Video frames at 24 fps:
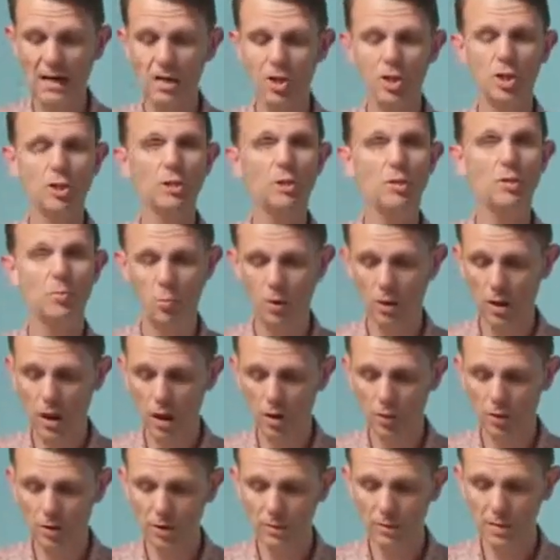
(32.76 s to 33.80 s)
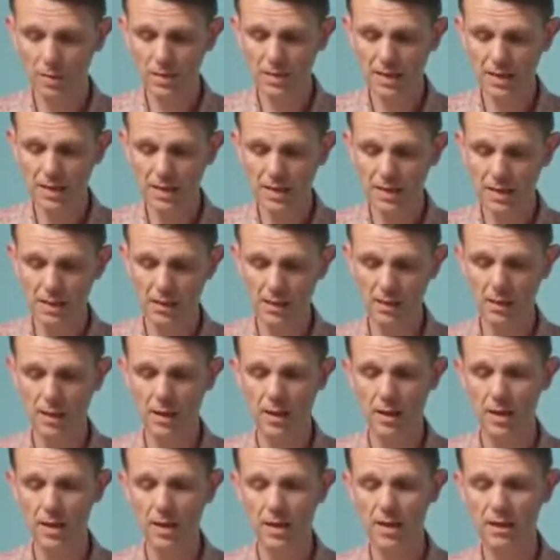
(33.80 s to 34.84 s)
Action will only be
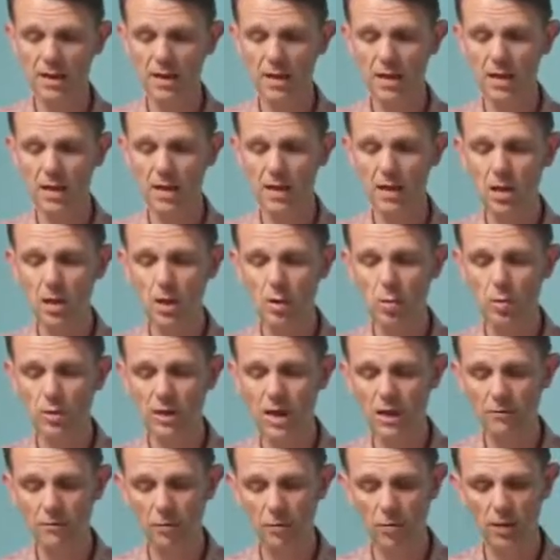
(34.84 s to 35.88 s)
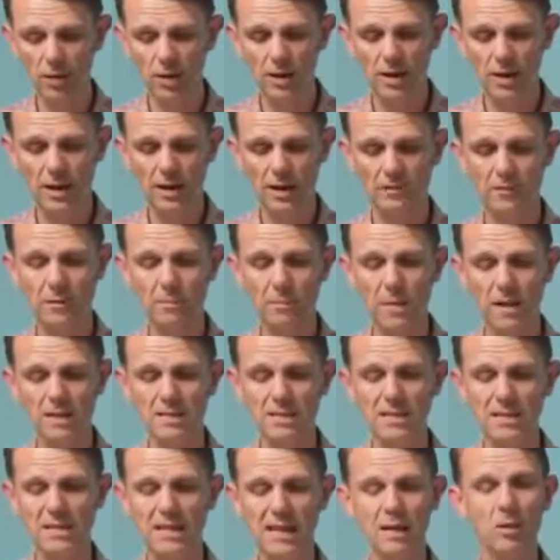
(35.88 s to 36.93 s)
taken at the EU level if a
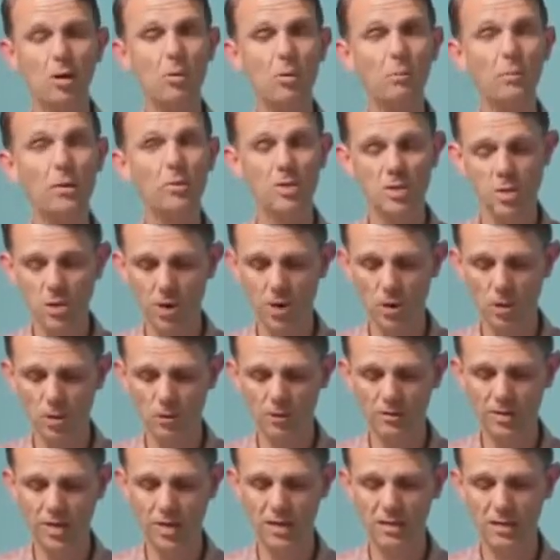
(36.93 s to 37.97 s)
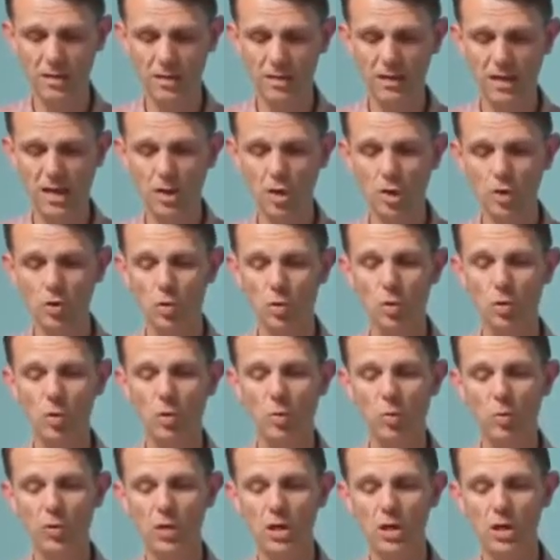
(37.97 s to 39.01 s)
matter cannot be resolved at a
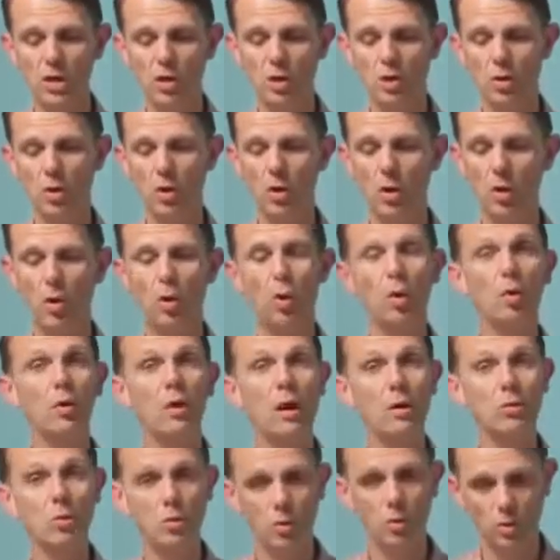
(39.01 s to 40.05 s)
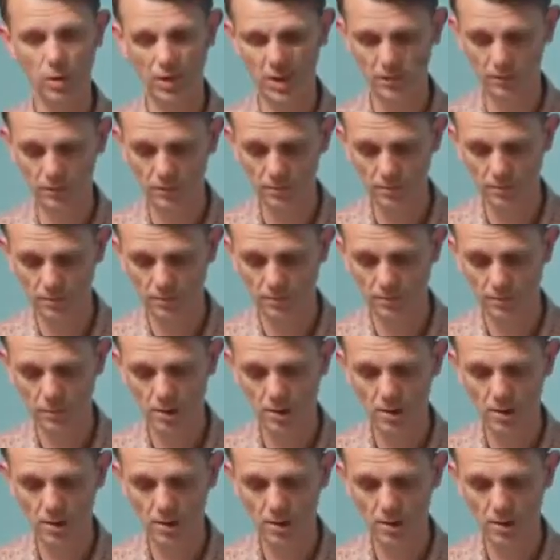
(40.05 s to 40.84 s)
national, regional or local level.